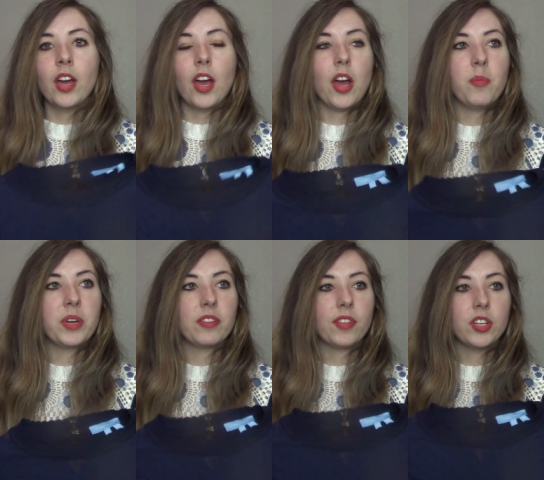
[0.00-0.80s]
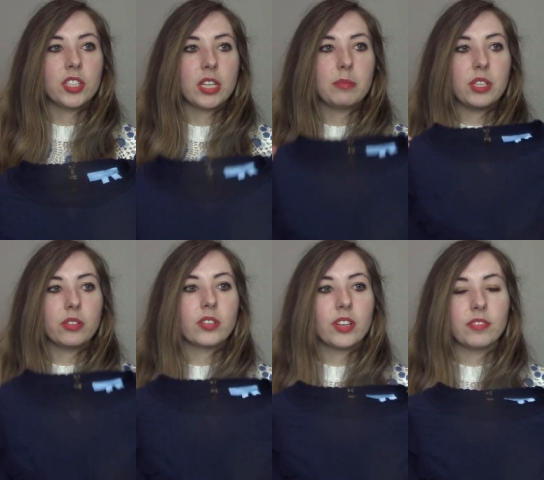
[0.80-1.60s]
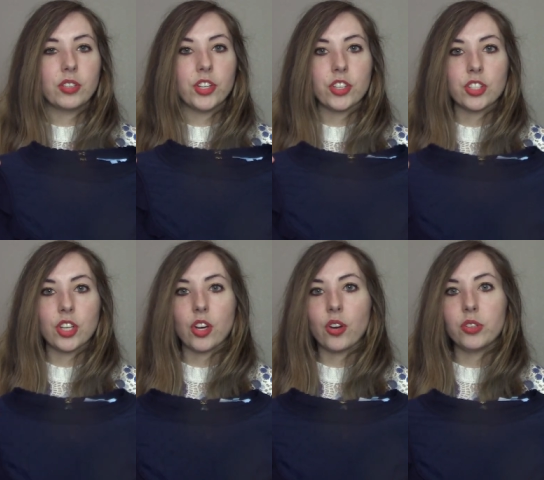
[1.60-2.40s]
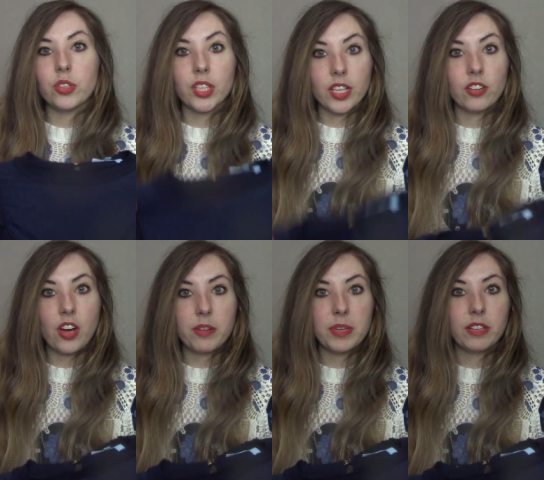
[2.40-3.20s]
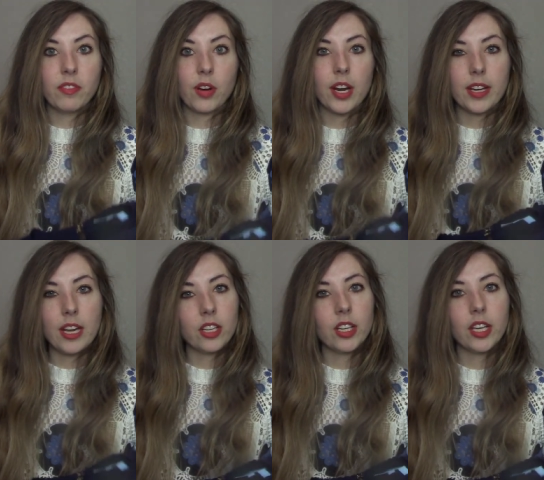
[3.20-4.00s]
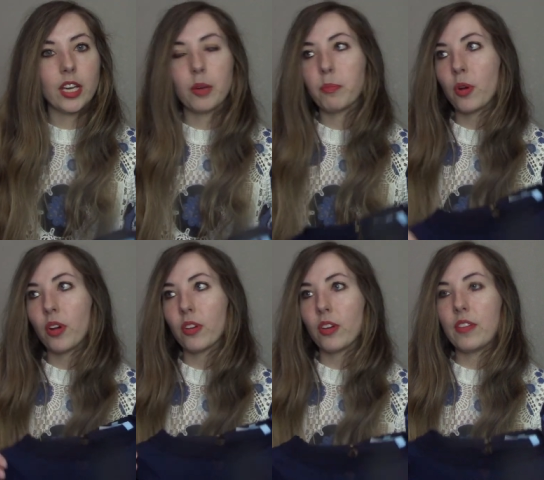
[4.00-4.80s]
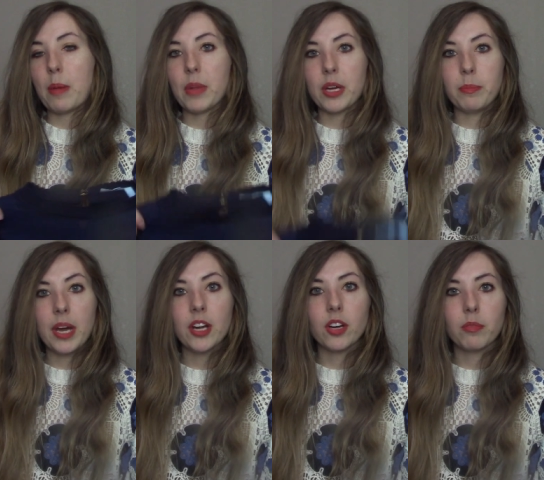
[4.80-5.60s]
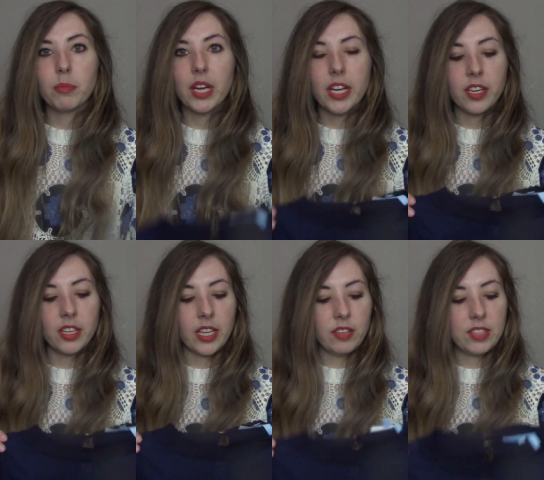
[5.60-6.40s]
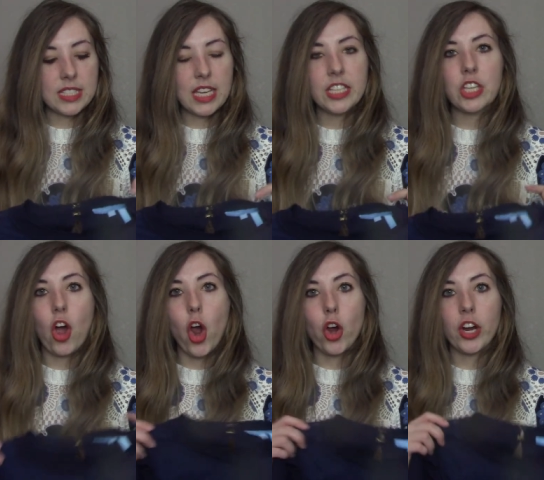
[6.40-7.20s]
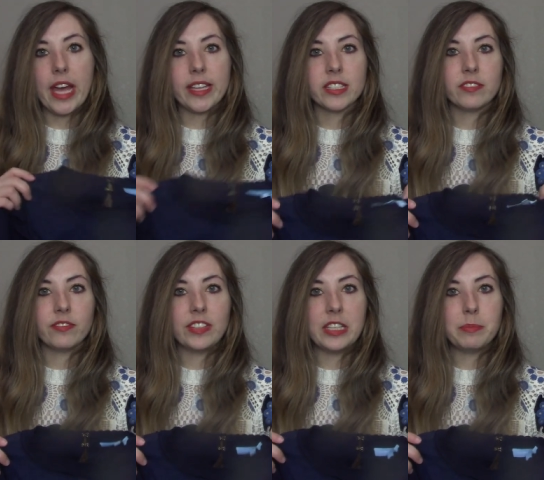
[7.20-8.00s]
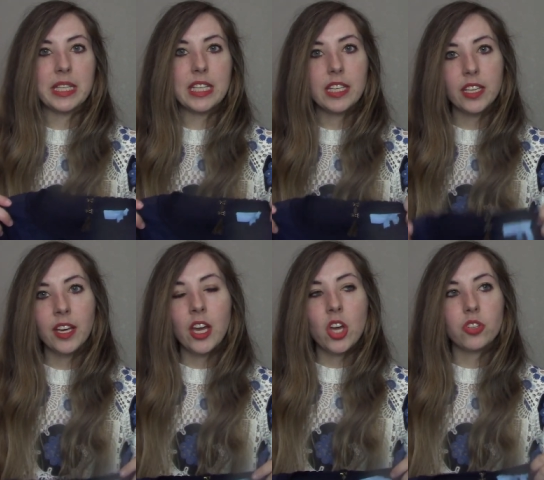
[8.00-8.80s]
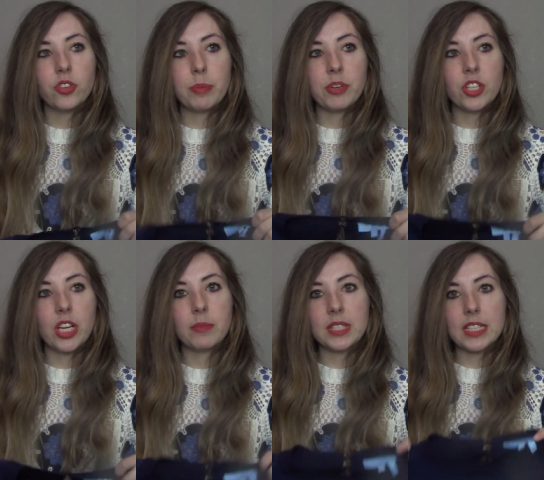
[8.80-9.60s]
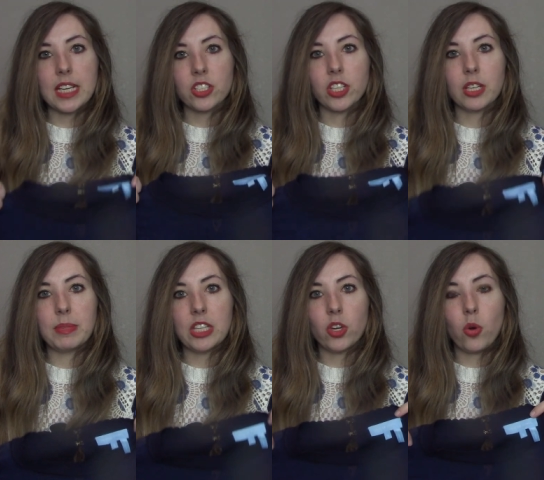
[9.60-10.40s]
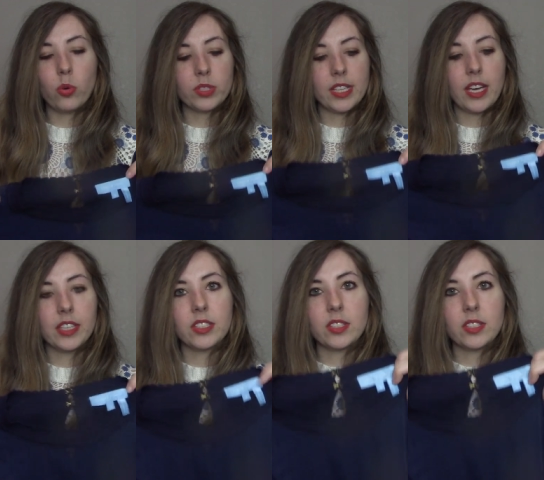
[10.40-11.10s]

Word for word: Um, when it first debuted a few years ago, you could get a lot of money for it. Now you're going to get more of that bread and butter brand. And if it says RSVP Draper James, that's actually going to be the Kohl's line.